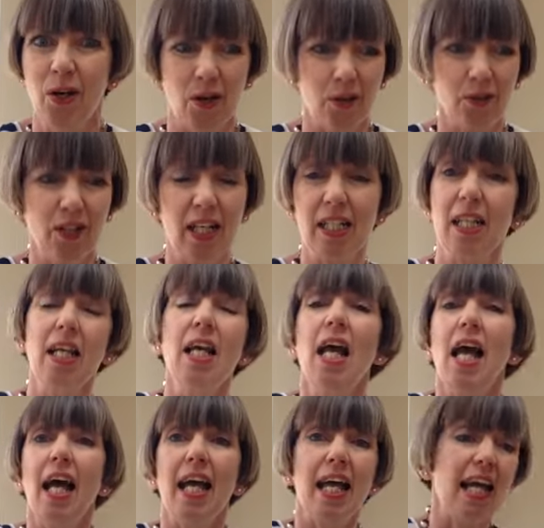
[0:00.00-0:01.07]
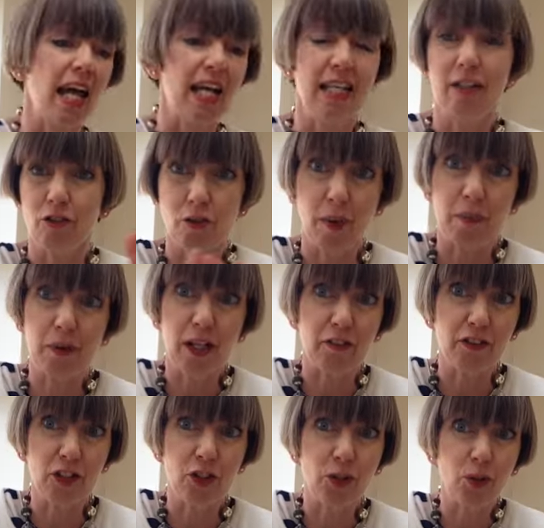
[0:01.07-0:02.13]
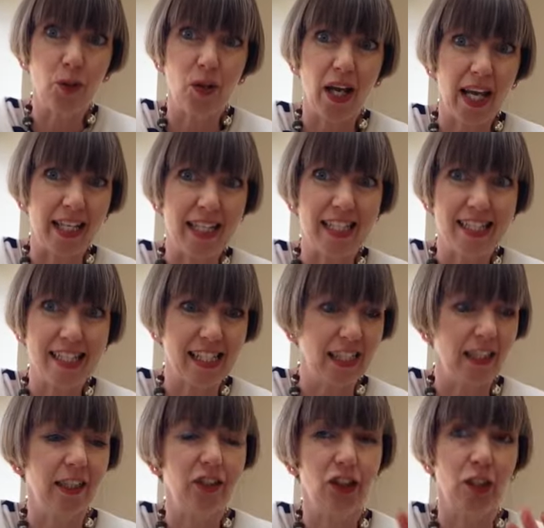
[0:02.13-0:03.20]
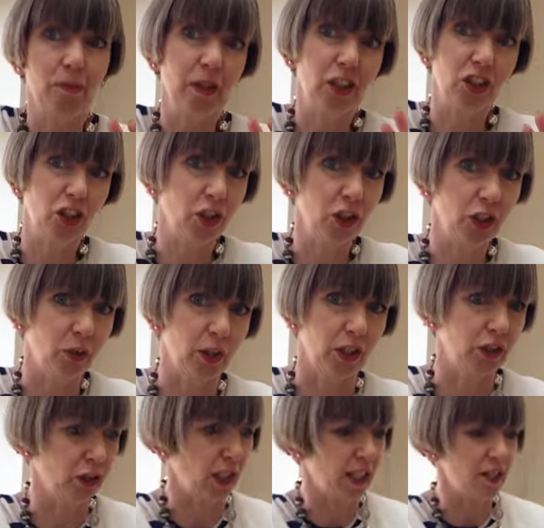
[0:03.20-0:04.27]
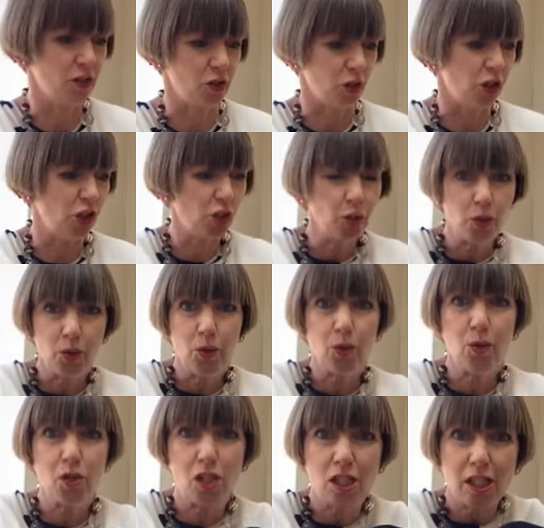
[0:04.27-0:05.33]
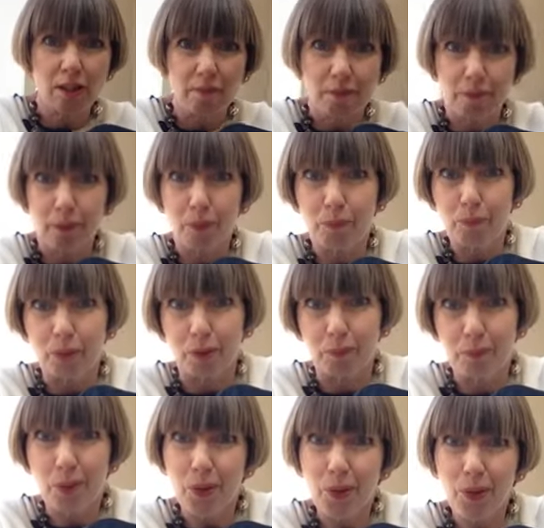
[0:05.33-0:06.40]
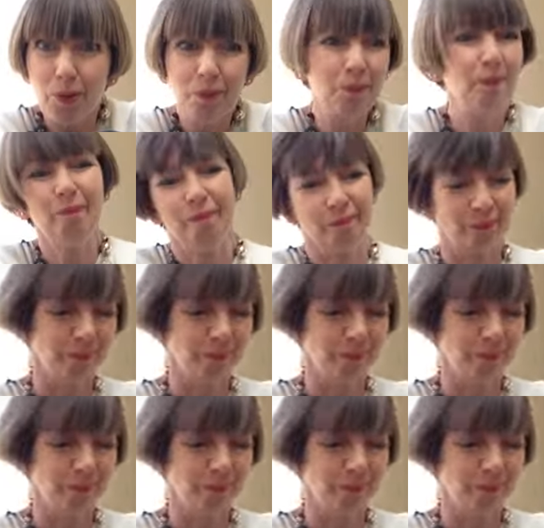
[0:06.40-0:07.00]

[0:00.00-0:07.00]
All right, and remember, if you do any decluttering, make sure you are dressed shoes, boom, boom, boom,